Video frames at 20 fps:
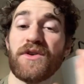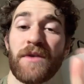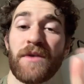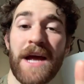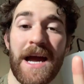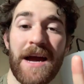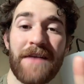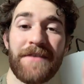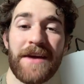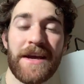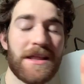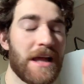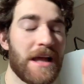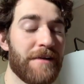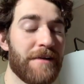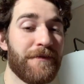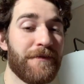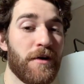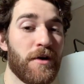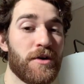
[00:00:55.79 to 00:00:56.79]
if you don't have a
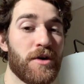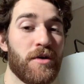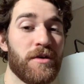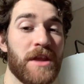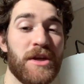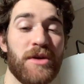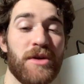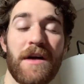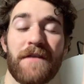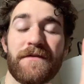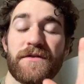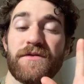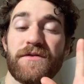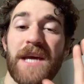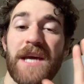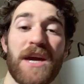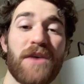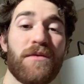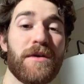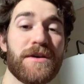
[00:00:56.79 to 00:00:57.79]
live photo, then you have
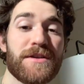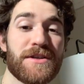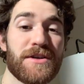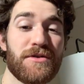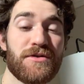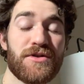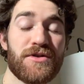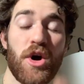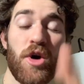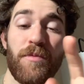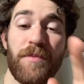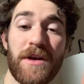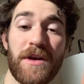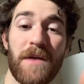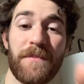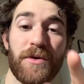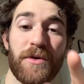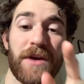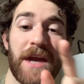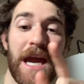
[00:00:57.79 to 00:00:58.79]
to take one. So you'll just
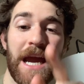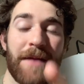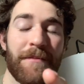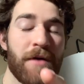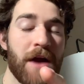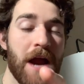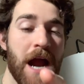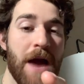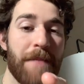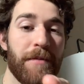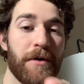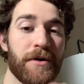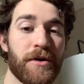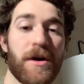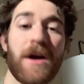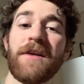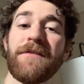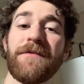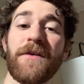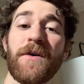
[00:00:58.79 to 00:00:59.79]
open up your camera app
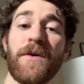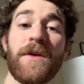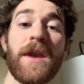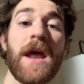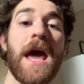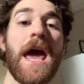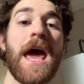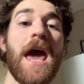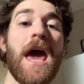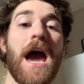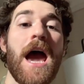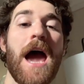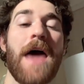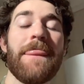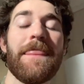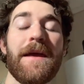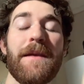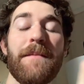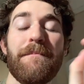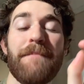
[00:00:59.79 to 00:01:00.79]
on your iPhone
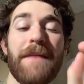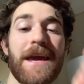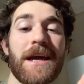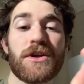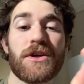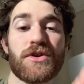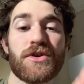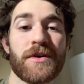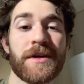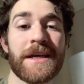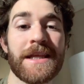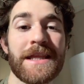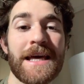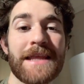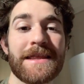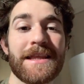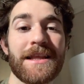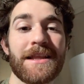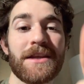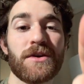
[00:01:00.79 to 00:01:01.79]
and then make sure
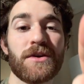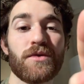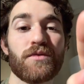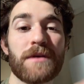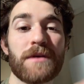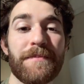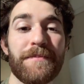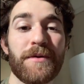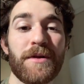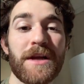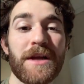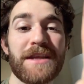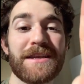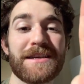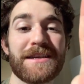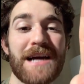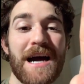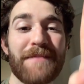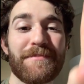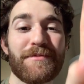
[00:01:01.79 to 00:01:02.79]
that the little ripple
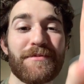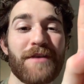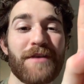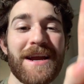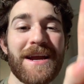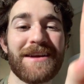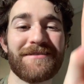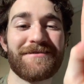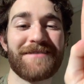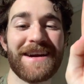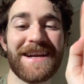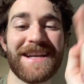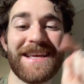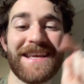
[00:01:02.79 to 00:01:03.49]
in the top right,